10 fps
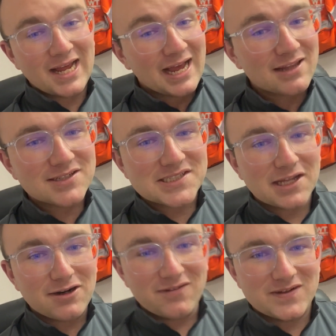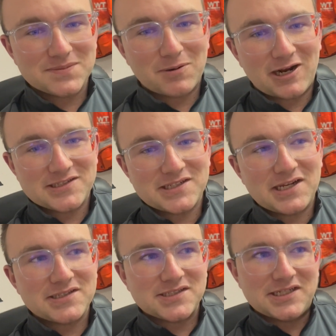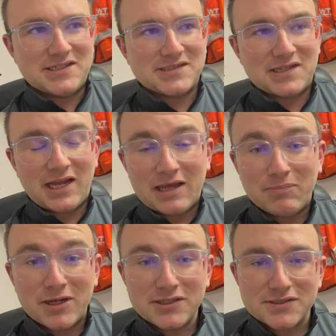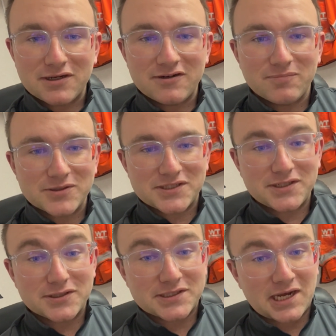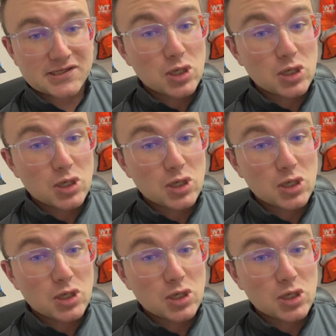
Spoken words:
At the center of this process is the Administrative Procedures Act,